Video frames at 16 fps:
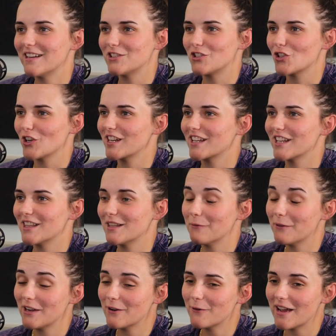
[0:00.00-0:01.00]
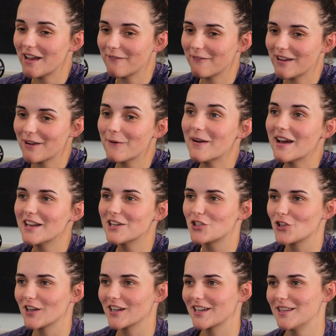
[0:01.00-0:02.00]
a drink, and we all had a
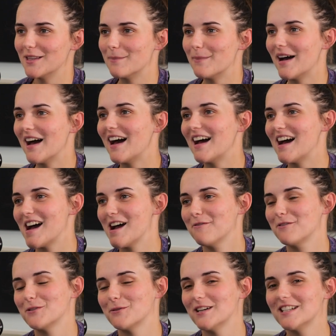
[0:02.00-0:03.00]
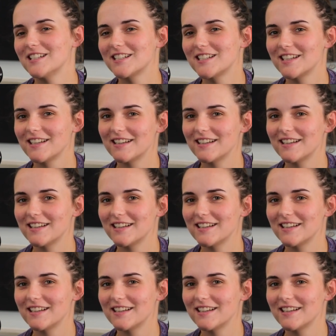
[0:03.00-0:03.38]
drink in the bar afterwards.